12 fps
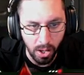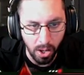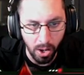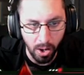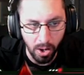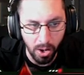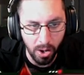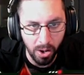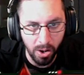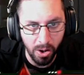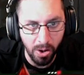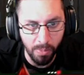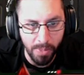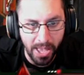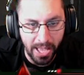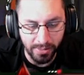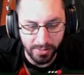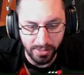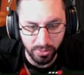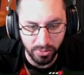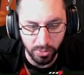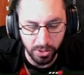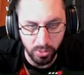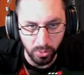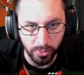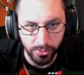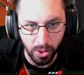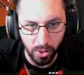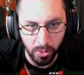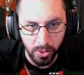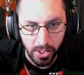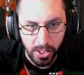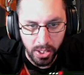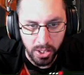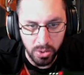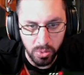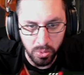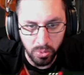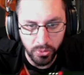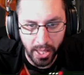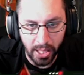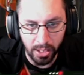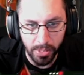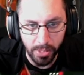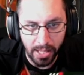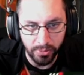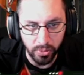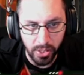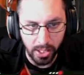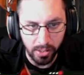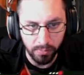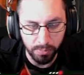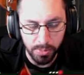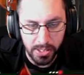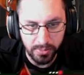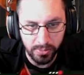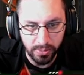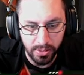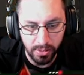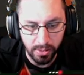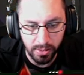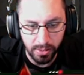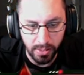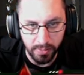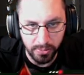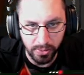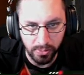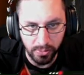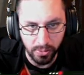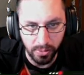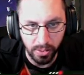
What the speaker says: Oh man, this is really cool. So you use the element as a decorative piece here in the center